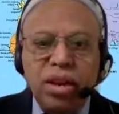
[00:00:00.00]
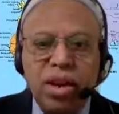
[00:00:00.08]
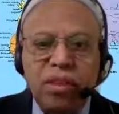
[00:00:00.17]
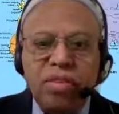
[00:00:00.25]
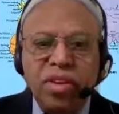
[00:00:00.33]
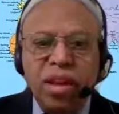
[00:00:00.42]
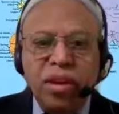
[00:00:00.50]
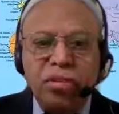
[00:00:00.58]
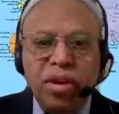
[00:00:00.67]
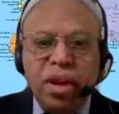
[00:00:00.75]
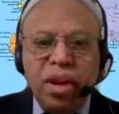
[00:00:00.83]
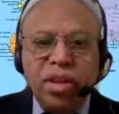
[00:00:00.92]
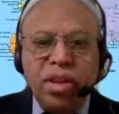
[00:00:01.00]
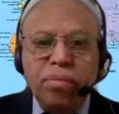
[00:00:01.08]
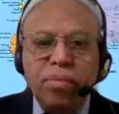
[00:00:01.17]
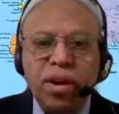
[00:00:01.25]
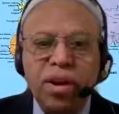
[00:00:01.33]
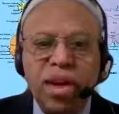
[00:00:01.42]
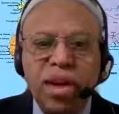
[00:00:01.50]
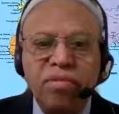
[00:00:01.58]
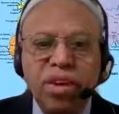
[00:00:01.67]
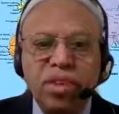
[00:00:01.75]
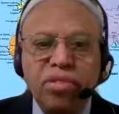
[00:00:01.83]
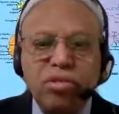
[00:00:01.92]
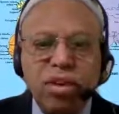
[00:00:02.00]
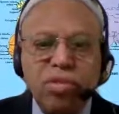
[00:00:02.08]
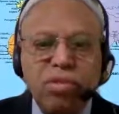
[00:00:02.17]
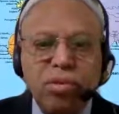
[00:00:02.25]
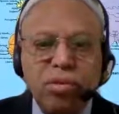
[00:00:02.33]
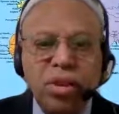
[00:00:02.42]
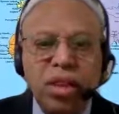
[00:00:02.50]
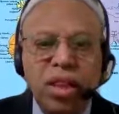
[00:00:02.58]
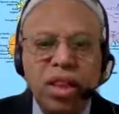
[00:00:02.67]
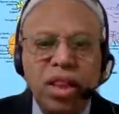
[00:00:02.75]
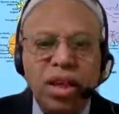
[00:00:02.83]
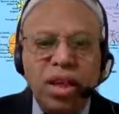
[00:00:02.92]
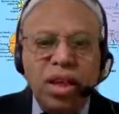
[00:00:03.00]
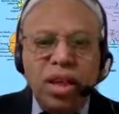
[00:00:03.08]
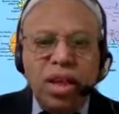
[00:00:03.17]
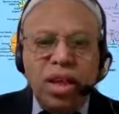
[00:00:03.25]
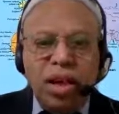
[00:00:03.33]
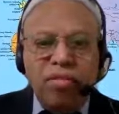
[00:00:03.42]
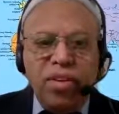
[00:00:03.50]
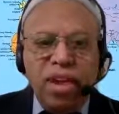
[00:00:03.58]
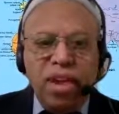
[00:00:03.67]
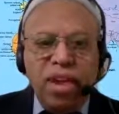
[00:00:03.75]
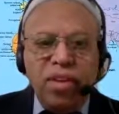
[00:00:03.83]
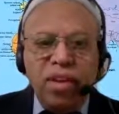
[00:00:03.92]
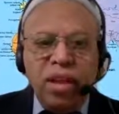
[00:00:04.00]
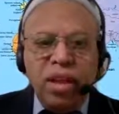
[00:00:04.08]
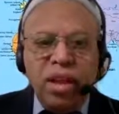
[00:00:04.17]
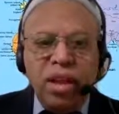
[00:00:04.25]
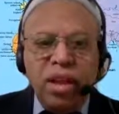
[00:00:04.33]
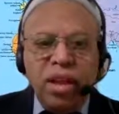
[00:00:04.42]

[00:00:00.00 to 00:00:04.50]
Reference Al Quran, chapter 9, verse 24. Every nation,